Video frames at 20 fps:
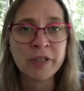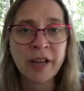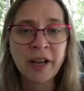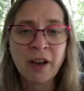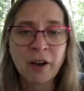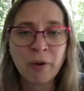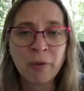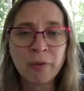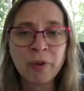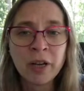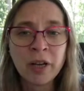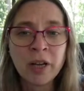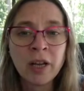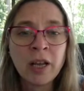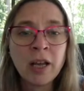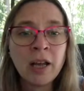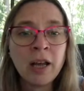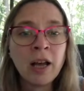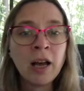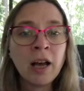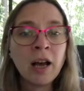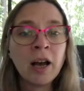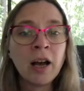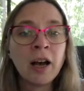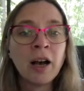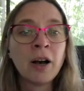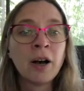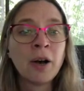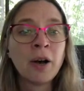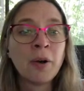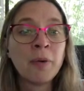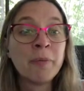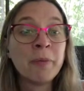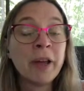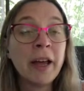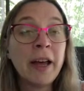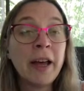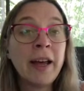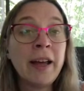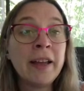down.
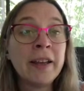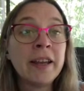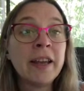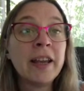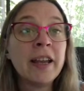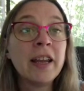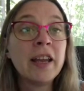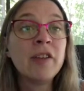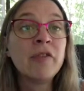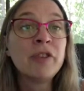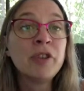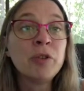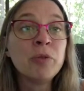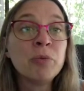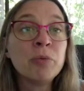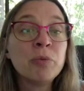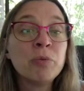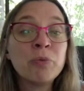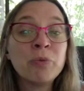And if you